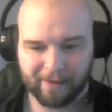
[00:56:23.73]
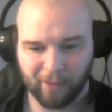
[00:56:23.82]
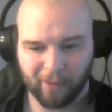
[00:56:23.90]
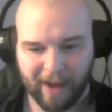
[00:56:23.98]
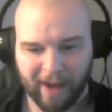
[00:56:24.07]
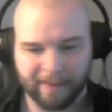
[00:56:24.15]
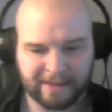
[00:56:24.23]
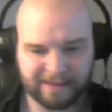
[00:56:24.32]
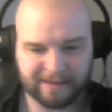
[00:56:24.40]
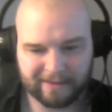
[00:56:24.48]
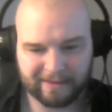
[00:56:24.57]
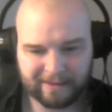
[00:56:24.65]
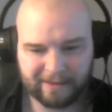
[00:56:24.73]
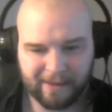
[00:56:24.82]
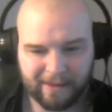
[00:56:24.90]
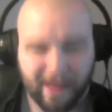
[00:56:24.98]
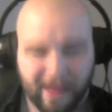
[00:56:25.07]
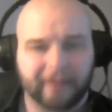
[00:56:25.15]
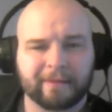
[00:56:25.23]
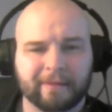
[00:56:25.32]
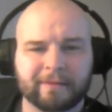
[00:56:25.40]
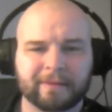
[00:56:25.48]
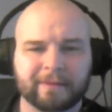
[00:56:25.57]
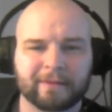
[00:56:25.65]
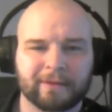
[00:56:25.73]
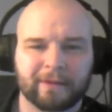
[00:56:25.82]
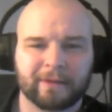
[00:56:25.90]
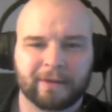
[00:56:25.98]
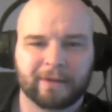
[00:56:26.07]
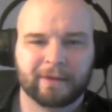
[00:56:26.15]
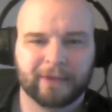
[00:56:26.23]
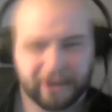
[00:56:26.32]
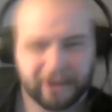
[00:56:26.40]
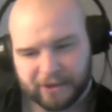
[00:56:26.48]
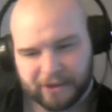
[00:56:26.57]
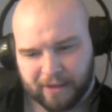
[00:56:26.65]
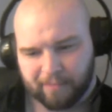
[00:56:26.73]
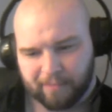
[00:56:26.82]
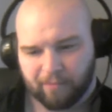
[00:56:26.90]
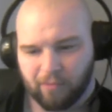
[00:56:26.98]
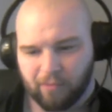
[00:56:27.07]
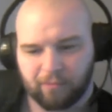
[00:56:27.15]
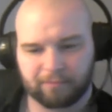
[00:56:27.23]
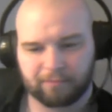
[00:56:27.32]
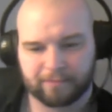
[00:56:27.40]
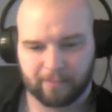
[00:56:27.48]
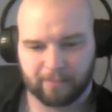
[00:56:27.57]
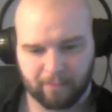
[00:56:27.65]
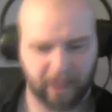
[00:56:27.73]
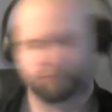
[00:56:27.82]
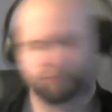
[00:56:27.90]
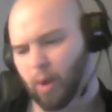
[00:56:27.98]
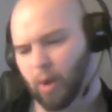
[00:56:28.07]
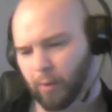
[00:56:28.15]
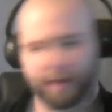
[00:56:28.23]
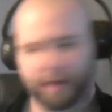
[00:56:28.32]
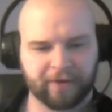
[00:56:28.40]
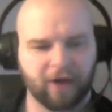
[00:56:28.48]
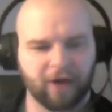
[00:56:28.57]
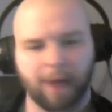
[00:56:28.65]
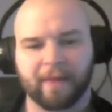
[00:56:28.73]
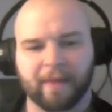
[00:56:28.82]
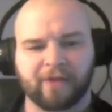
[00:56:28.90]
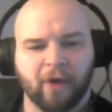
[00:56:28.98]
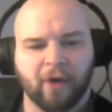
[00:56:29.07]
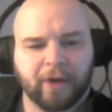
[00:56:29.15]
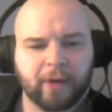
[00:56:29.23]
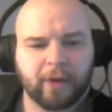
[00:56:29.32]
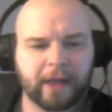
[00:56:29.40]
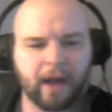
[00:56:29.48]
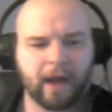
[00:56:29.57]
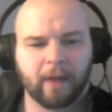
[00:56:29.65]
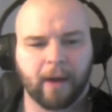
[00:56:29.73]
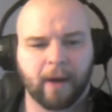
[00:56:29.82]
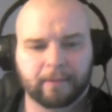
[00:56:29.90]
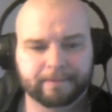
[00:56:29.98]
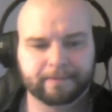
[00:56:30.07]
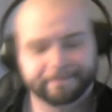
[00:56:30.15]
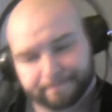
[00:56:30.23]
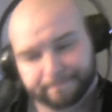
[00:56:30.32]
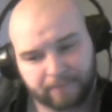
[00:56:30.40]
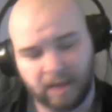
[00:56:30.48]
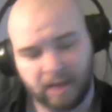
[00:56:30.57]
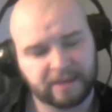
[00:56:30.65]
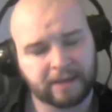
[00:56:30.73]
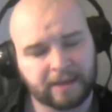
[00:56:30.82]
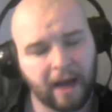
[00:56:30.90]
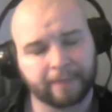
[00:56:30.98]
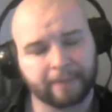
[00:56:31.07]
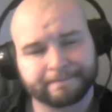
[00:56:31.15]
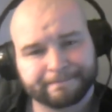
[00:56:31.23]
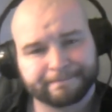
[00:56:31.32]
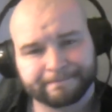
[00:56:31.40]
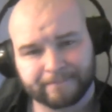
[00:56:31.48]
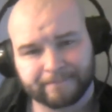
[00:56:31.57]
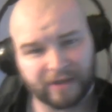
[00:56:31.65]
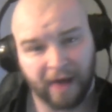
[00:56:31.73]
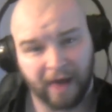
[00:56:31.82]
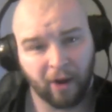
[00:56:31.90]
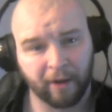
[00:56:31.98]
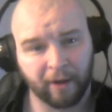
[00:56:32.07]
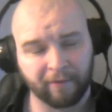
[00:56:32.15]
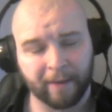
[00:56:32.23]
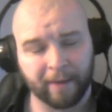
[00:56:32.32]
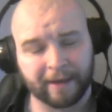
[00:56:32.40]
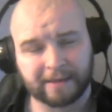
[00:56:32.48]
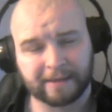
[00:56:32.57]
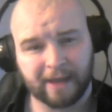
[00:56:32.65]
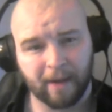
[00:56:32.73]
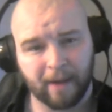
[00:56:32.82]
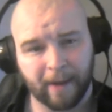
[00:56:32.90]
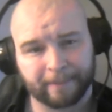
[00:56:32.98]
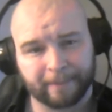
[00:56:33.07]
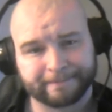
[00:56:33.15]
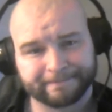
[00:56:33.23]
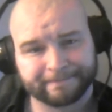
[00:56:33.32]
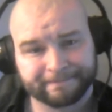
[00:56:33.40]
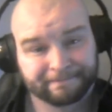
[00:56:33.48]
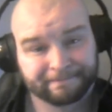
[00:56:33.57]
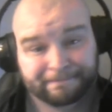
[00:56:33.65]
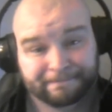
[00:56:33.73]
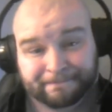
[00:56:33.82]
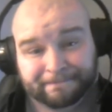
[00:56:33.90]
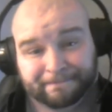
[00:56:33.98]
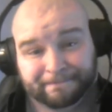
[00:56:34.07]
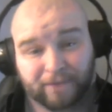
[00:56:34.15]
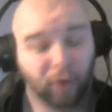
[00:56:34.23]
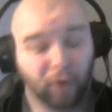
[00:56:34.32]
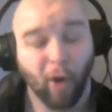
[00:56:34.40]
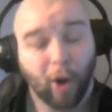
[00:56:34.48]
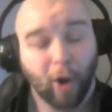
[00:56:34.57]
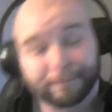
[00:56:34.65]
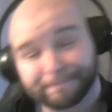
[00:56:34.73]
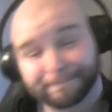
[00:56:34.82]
What happens then? You just gotta be like, nope, we did the job, and that's all you need to care about. Because it's not all everybody needs to care about. You're wrong.